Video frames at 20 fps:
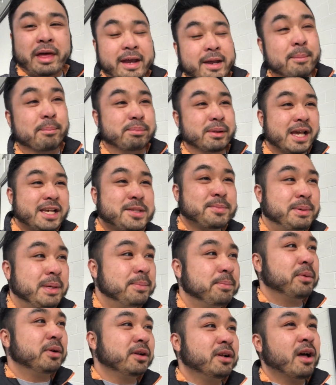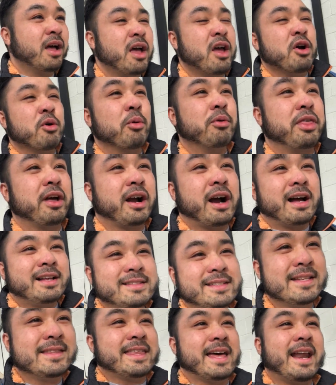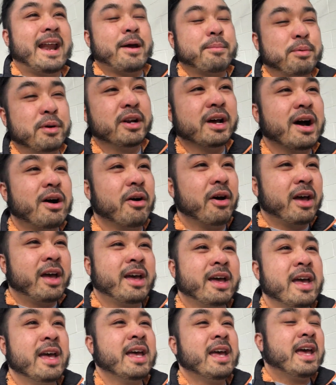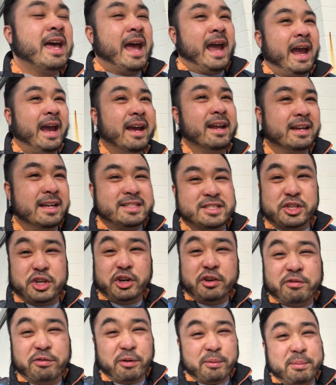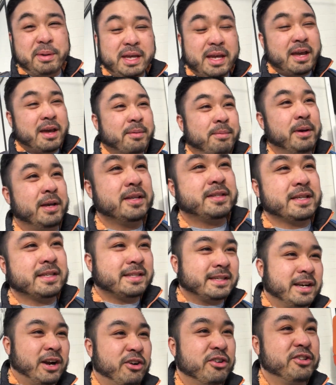I can bless people with the content that I put out, and it's good for me because it's an